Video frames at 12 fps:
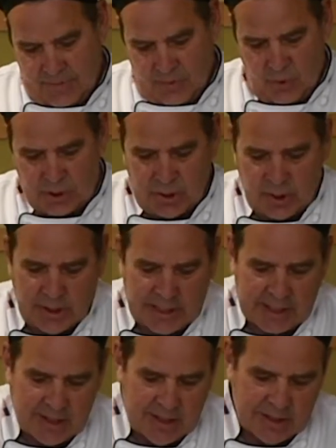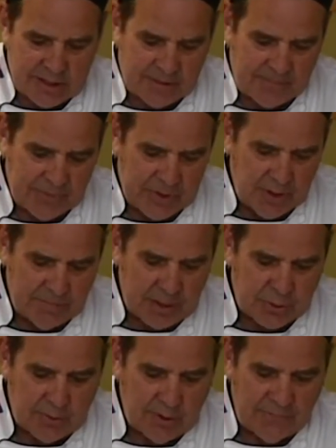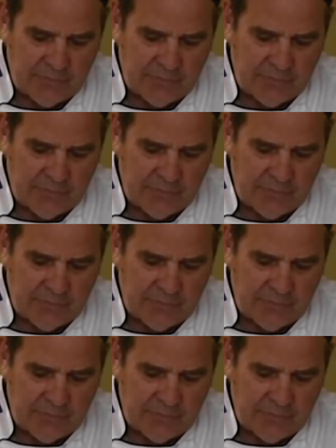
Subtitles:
which look like this. There'll be 3 or